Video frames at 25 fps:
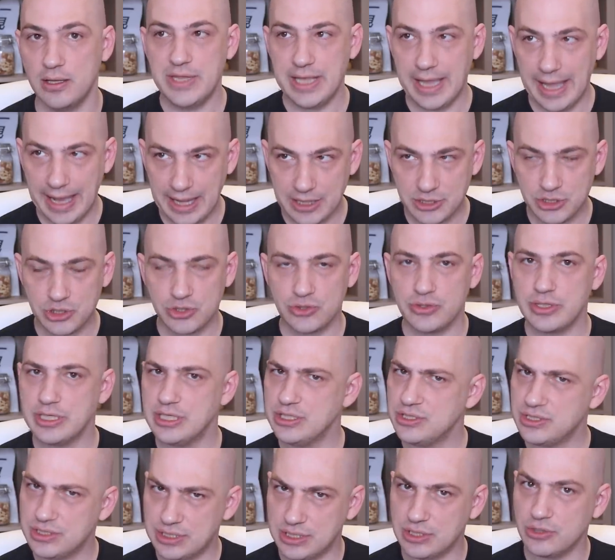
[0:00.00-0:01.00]
The answer
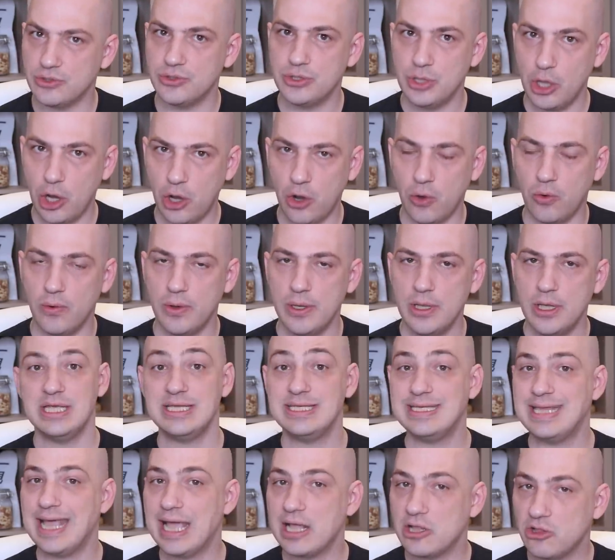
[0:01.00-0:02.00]
is still no. The
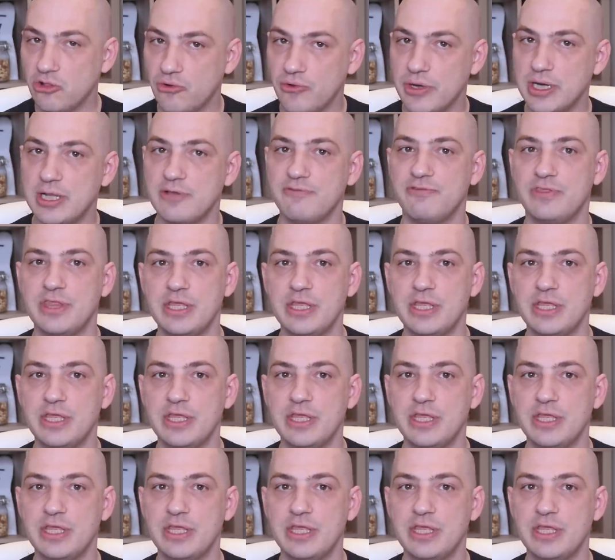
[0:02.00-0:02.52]
declarative